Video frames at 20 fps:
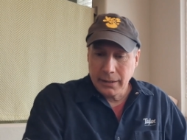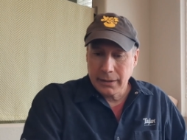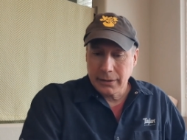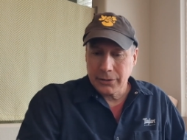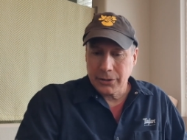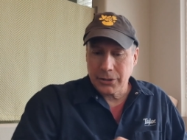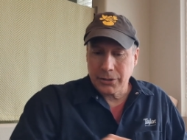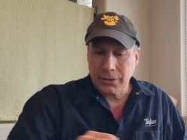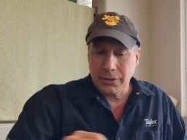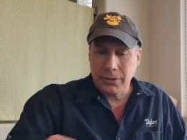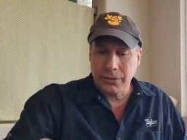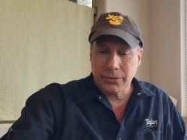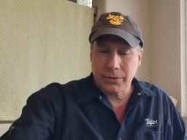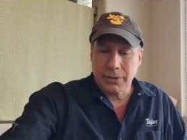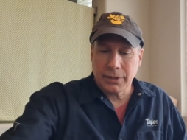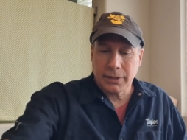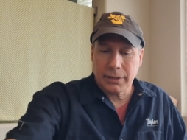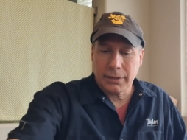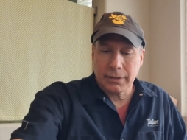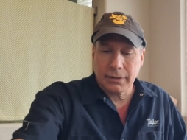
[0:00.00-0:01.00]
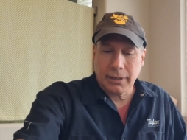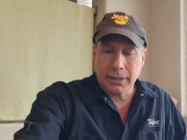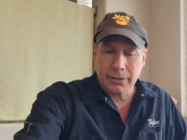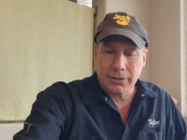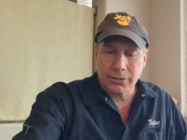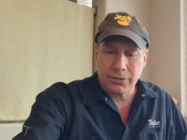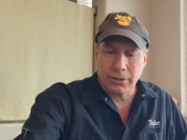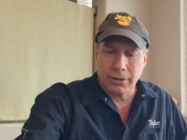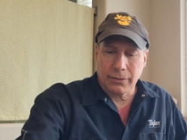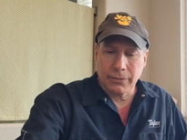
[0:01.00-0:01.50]
just using, I
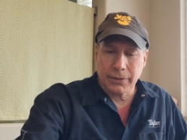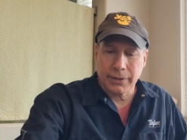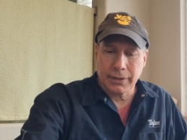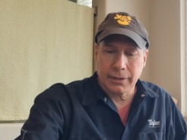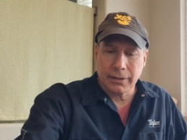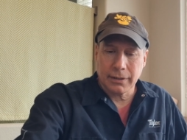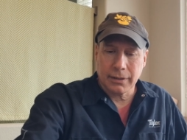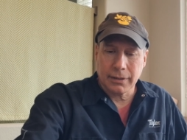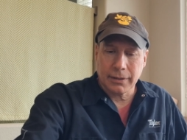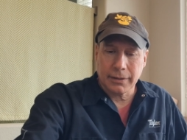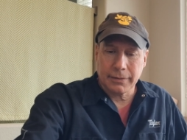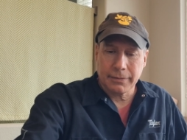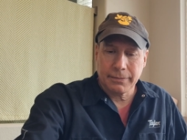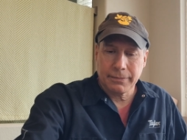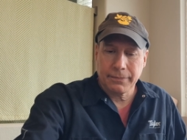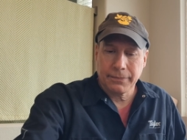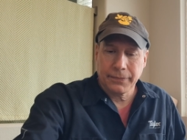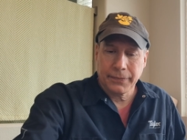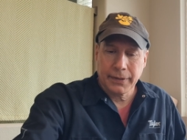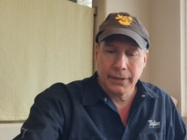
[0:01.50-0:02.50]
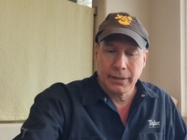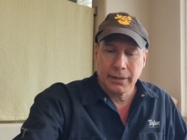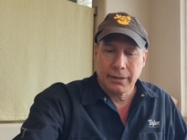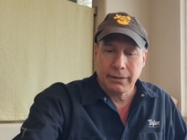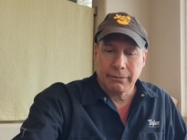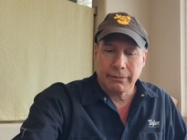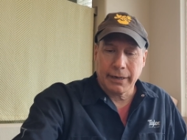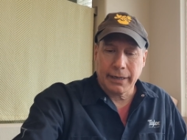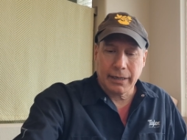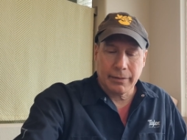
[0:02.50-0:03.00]
start with the
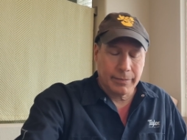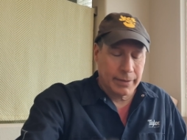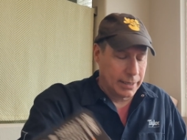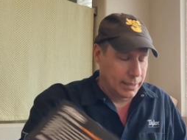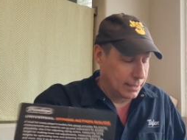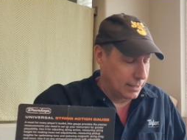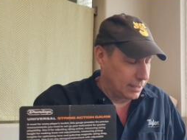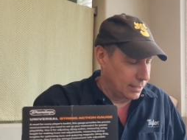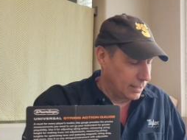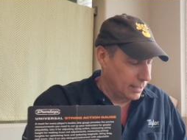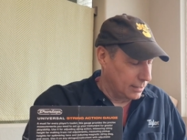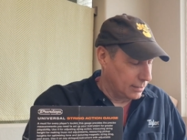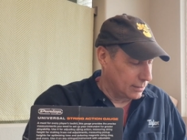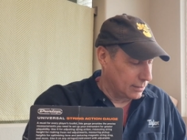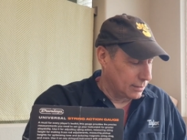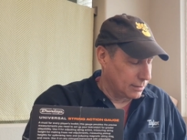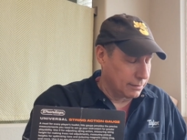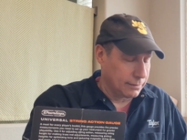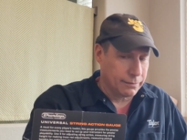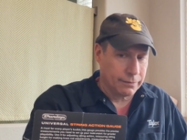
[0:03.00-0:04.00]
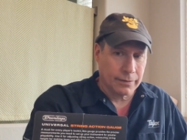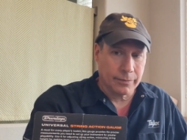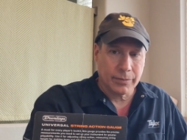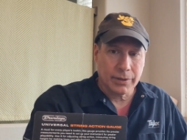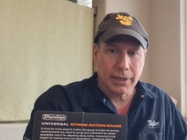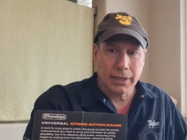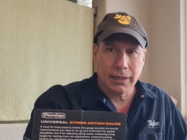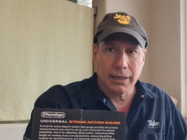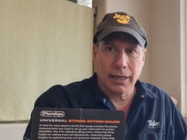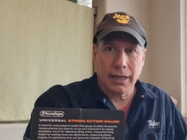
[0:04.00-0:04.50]
recommended heights from
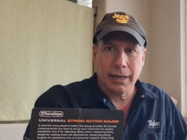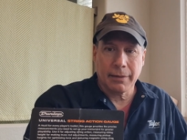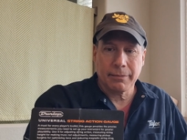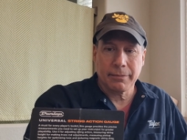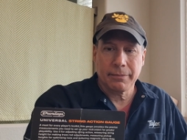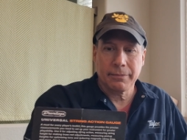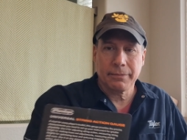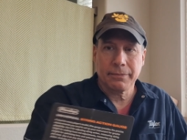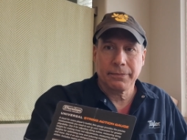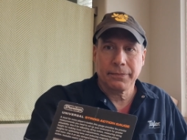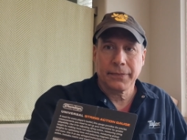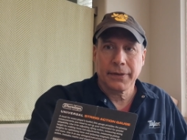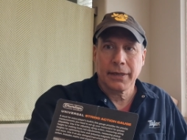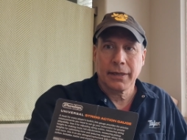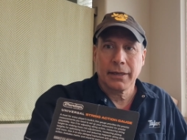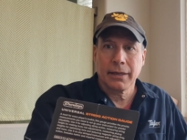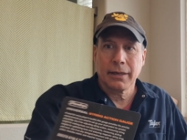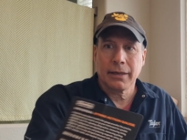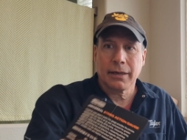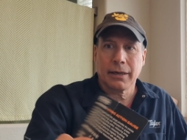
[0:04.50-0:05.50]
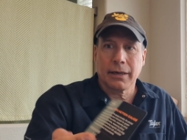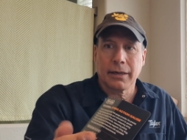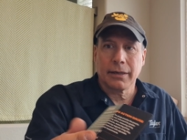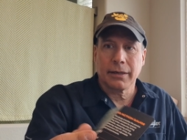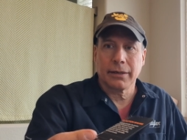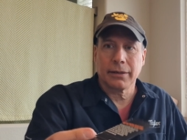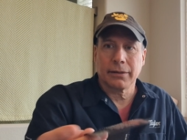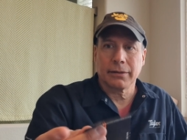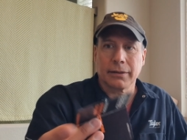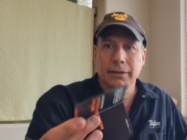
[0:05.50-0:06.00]
Dunlop on
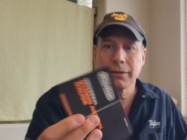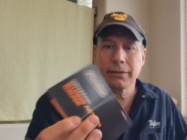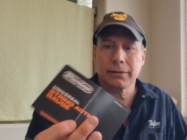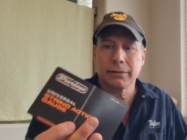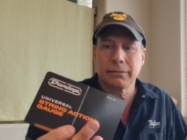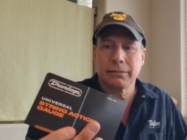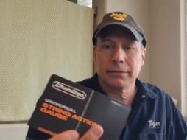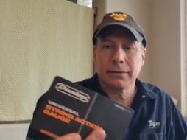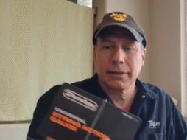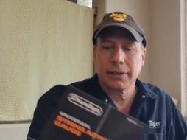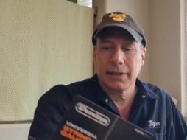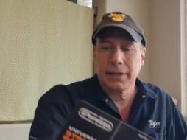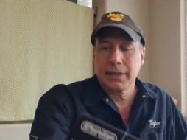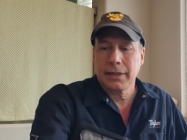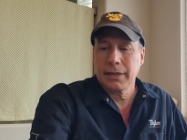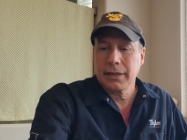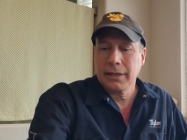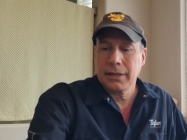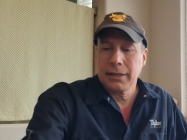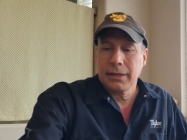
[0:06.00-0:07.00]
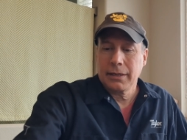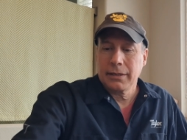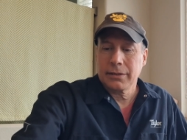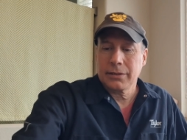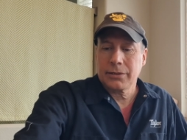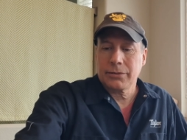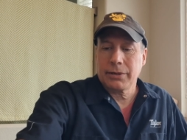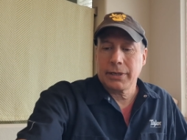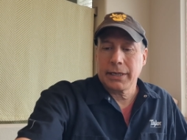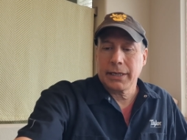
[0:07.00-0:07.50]
their little
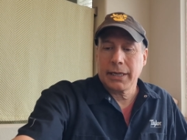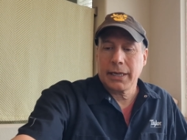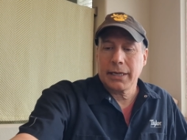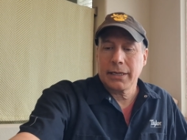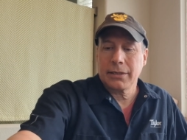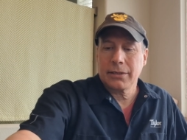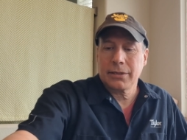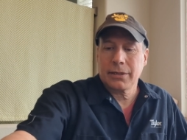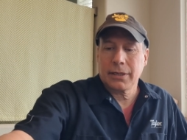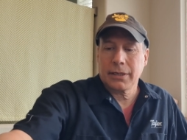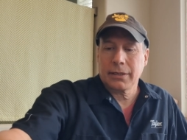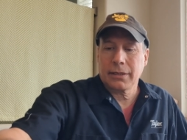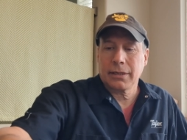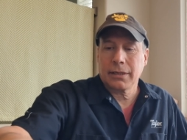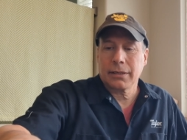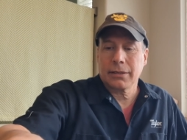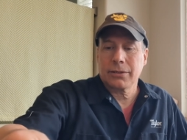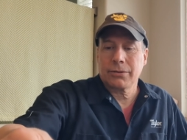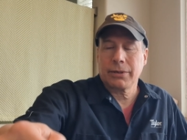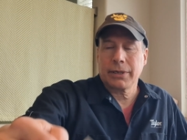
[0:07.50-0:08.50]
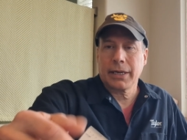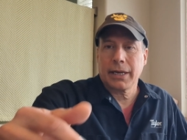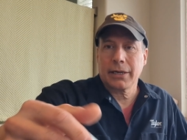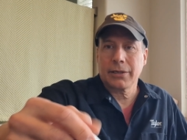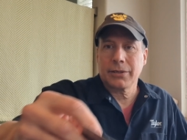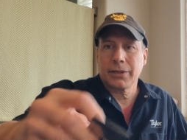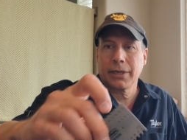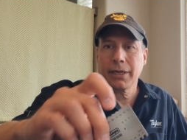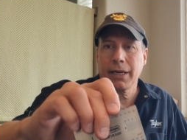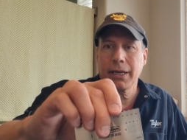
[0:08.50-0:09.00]
string gauge, that string
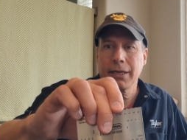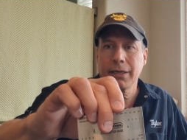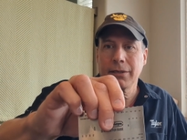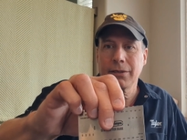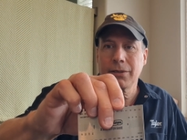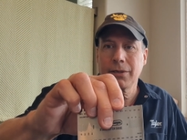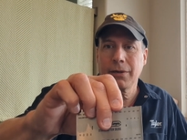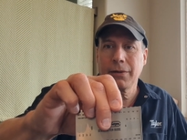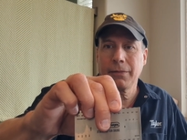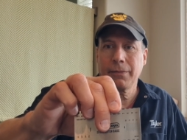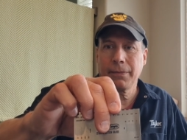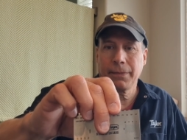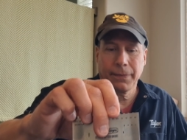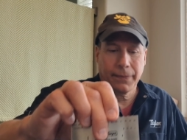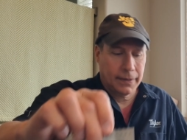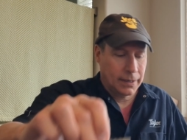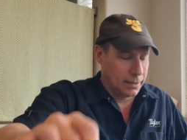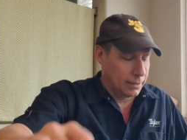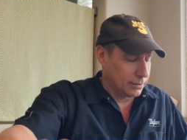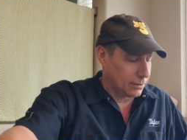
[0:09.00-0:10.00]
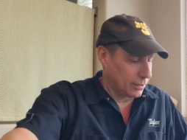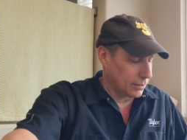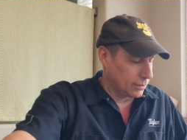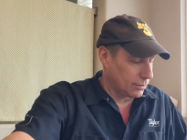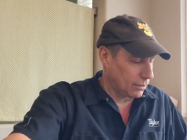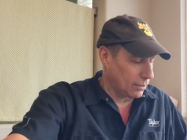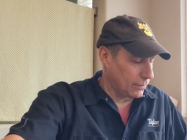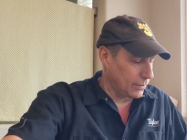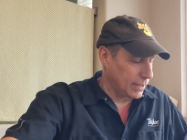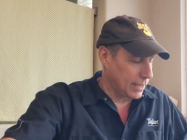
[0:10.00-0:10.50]
action gauge. So I
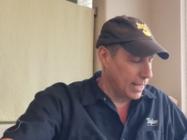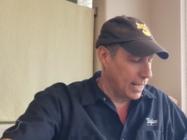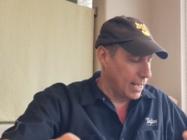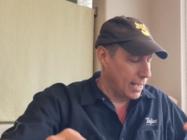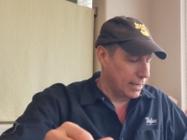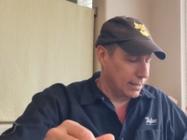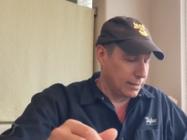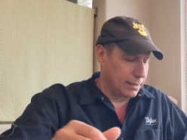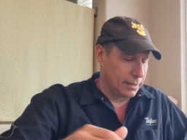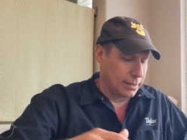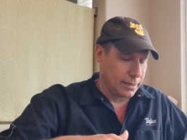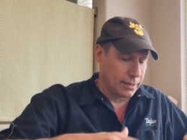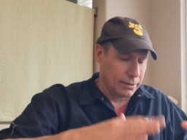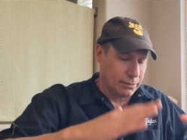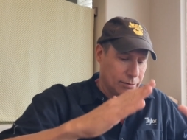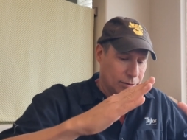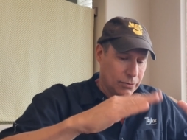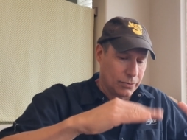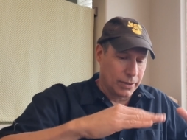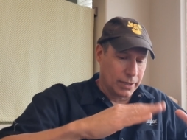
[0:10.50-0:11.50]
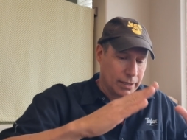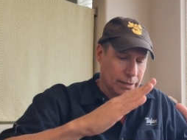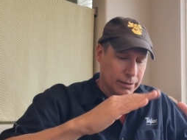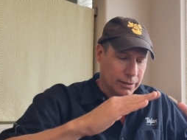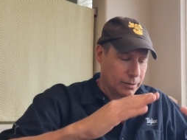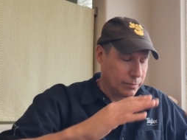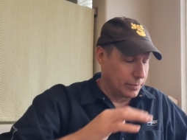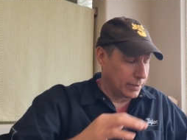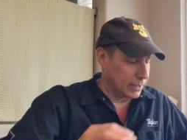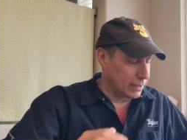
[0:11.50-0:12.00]
start with that and then tweak a
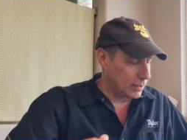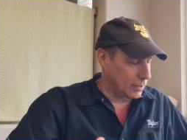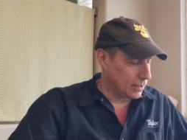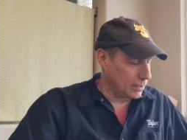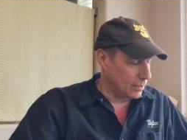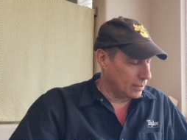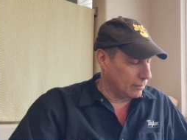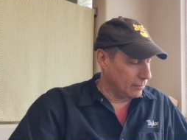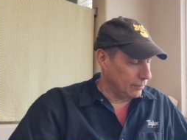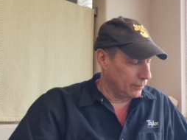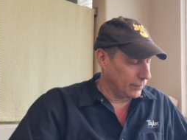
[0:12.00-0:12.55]
little bit to